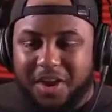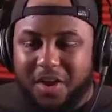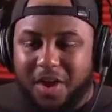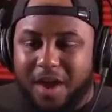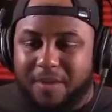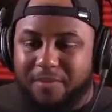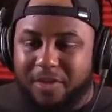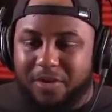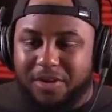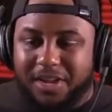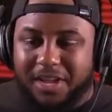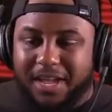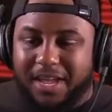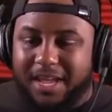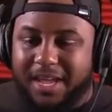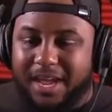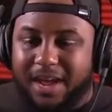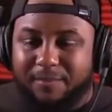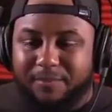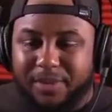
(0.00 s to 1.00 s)
I'm on the
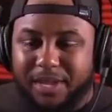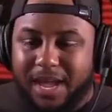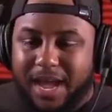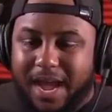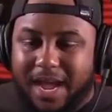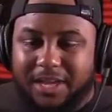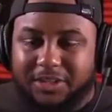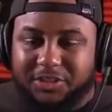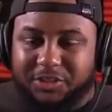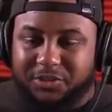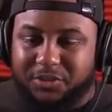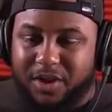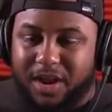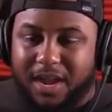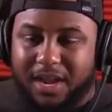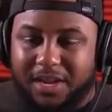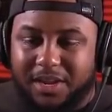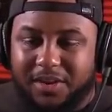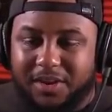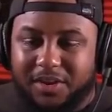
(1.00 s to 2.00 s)
air. I'm behind you
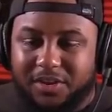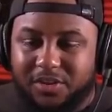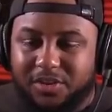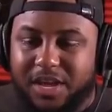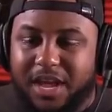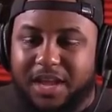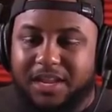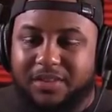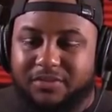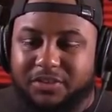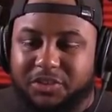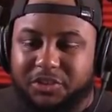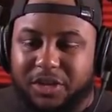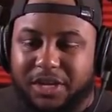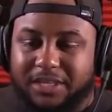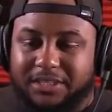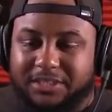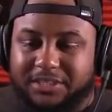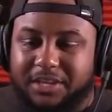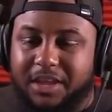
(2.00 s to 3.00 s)
right here, and you're not even
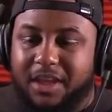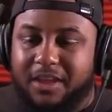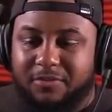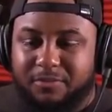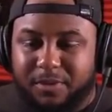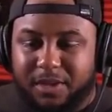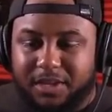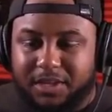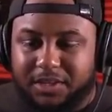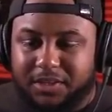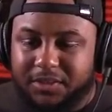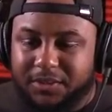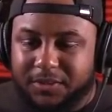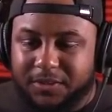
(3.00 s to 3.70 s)
trying to save me.